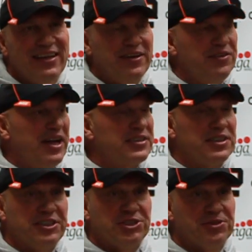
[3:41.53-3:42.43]
And that
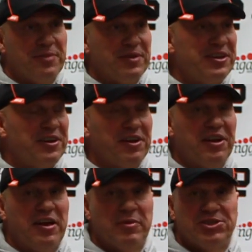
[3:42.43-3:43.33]
it showed up in kicking
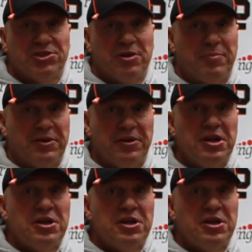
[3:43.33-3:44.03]
game, it showed up in